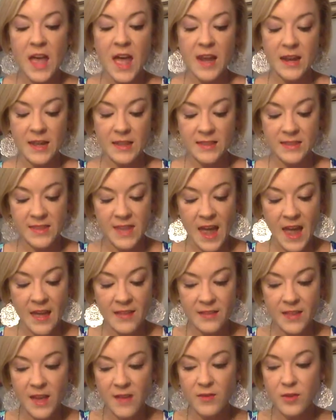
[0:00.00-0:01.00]
and at that
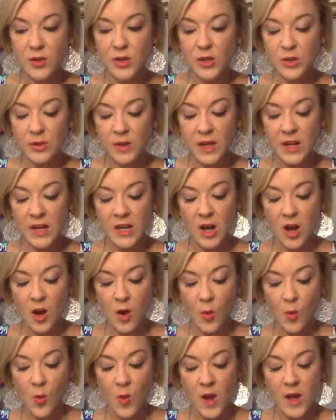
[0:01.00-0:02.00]
level you get
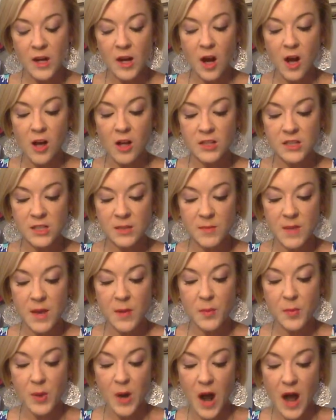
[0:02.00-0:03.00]
one ultimate
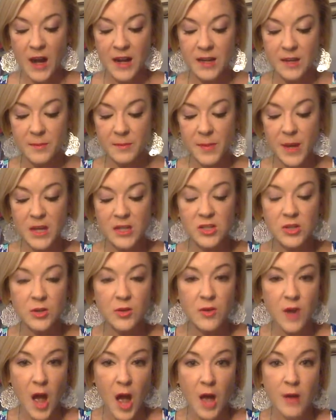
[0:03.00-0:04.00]
product
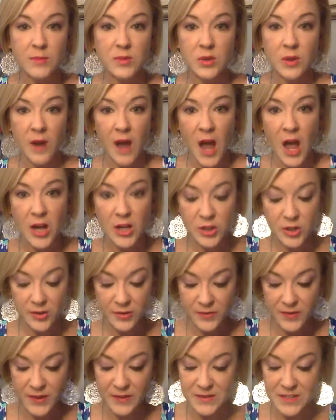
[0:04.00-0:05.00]
bundle up to
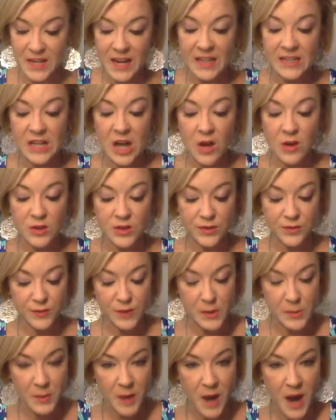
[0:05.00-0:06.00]
$158 in
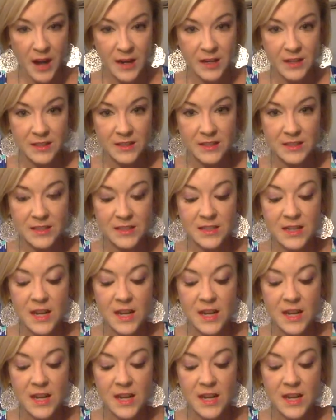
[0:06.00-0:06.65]
free product.